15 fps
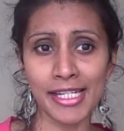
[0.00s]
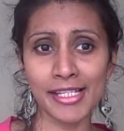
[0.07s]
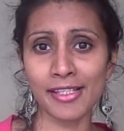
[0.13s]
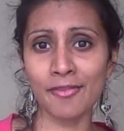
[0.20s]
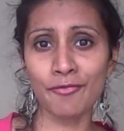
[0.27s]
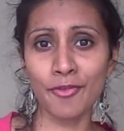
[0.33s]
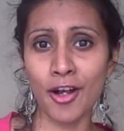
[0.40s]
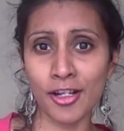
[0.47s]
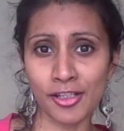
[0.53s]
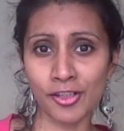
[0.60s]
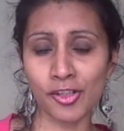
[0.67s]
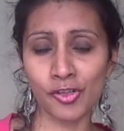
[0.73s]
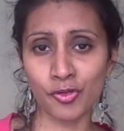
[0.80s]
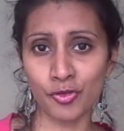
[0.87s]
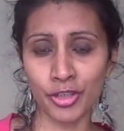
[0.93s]
is the
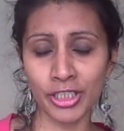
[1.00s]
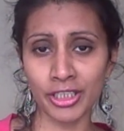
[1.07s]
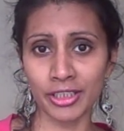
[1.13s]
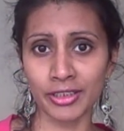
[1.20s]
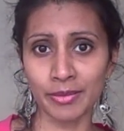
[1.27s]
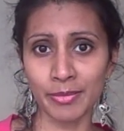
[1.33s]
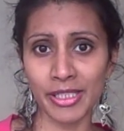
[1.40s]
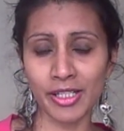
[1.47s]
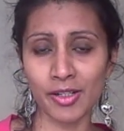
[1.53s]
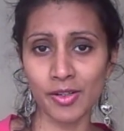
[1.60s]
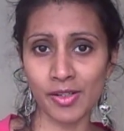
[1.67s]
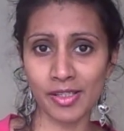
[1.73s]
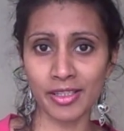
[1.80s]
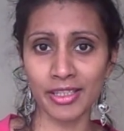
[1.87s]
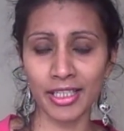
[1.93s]
fastest drinker,
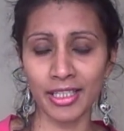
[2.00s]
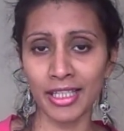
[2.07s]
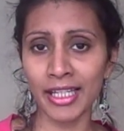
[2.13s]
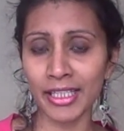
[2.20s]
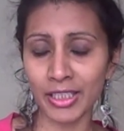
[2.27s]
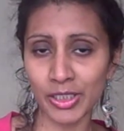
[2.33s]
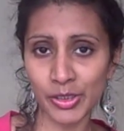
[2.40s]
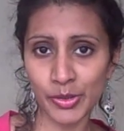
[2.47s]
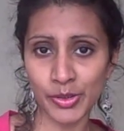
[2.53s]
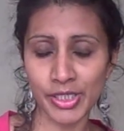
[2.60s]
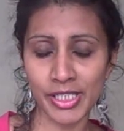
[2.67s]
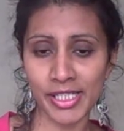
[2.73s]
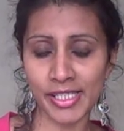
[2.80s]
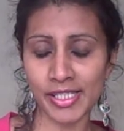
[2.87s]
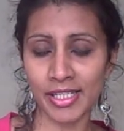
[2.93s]
because the
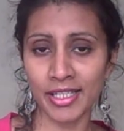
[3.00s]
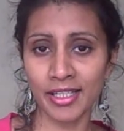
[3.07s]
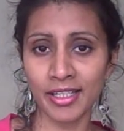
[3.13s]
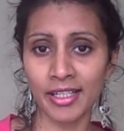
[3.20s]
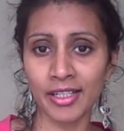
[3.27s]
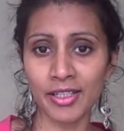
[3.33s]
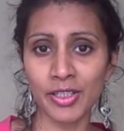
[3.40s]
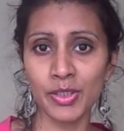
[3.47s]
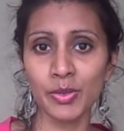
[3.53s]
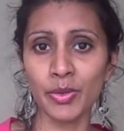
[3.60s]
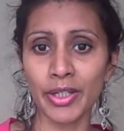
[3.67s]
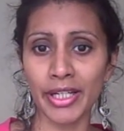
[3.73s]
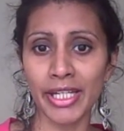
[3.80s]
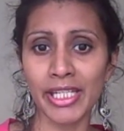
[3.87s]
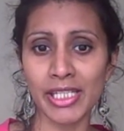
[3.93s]
likelihood is
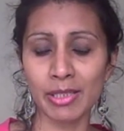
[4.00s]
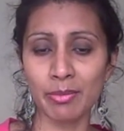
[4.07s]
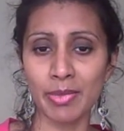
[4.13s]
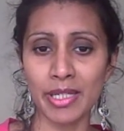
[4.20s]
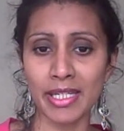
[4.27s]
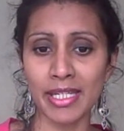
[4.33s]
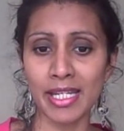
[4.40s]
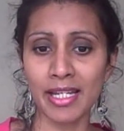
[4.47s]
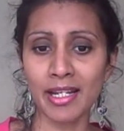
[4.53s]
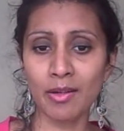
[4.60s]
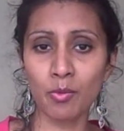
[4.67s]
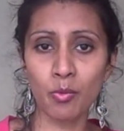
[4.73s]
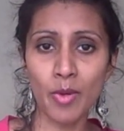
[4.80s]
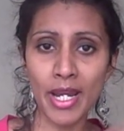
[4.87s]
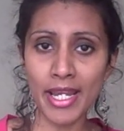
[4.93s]
you are going to be
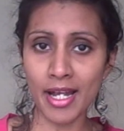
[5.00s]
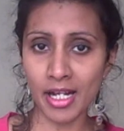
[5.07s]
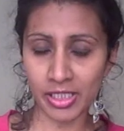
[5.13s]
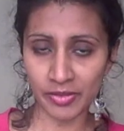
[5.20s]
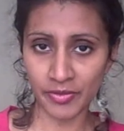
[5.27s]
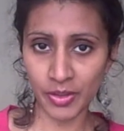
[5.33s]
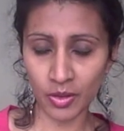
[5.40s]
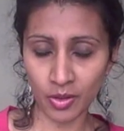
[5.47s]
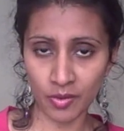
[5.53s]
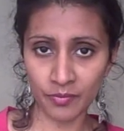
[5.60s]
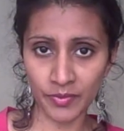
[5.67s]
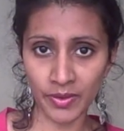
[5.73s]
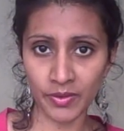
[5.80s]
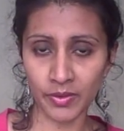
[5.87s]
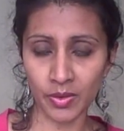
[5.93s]
way out of your
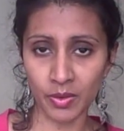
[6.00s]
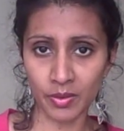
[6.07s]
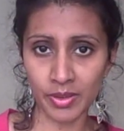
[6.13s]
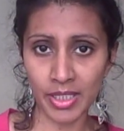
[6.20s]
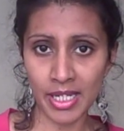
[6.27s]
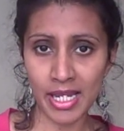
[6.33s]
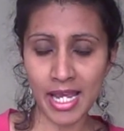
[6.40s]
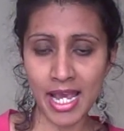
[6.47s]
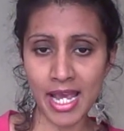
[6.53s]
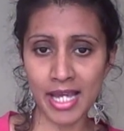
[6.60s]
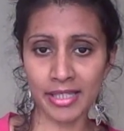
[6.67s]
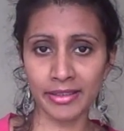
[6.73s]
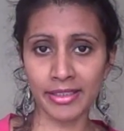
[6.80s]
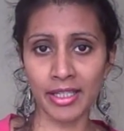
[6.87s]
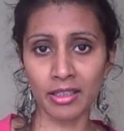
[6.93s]
comfort zone
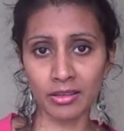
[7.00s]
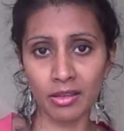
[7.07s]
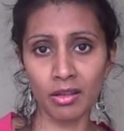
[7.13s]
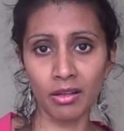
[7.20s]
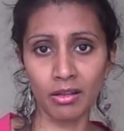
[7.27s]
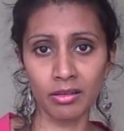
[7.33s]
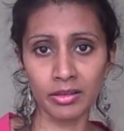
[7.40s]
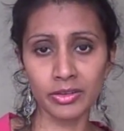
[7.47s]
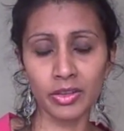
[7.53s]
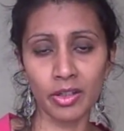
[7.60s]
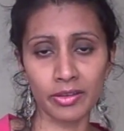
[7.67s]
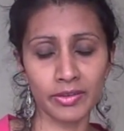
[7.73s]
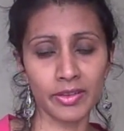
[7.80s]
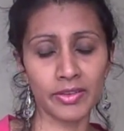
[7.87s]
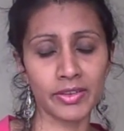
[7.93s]
and the alcohol
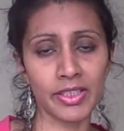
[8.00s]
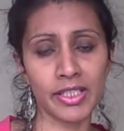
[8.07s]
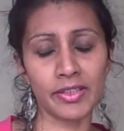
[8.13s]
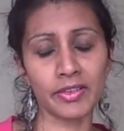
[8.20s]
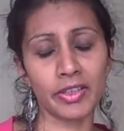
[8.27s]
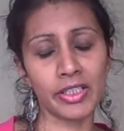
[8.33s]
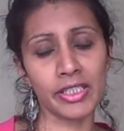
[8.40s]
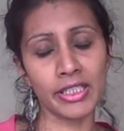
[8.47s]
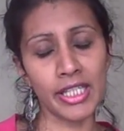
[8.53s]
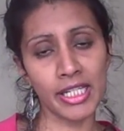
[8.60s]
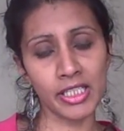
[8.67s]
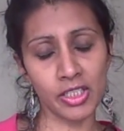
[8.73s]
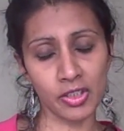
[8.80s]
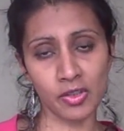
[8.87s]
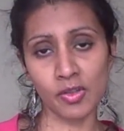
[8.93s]
toxicity is going to
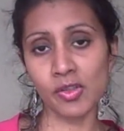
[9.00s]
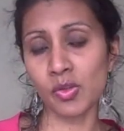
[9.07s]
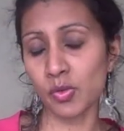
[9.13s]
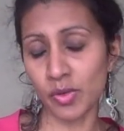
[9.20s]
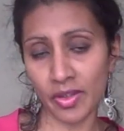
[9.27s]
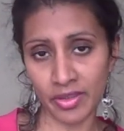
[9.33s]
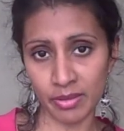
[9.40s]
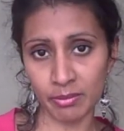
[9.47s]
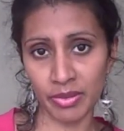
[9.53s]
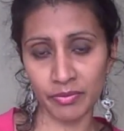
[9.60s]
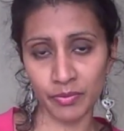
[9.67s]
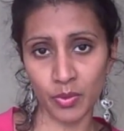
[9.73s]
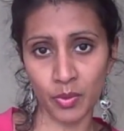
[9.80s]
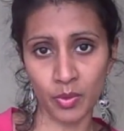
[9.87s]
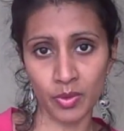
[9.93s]
get to you sooner than
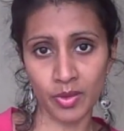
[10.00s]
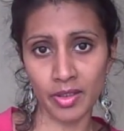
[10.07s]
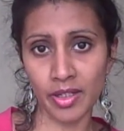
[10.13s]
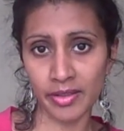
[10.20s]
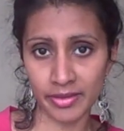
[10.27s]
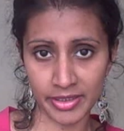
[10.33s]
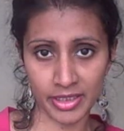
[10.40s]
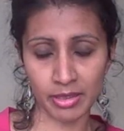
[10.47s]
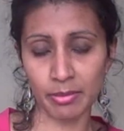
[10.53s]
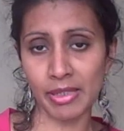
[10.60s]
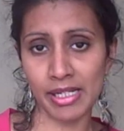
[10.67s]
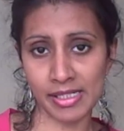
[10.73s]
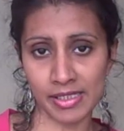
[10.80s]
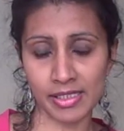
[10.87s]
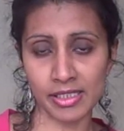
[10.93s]
before the other
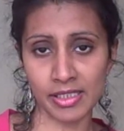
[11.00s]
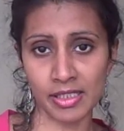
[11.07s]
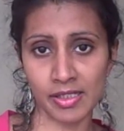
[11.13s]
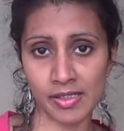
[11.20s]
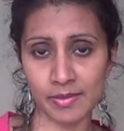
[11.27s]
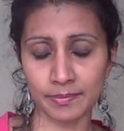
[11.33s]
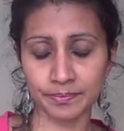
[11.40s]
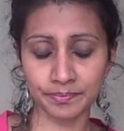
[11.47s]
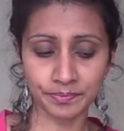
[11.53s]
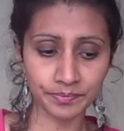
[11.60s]
person does.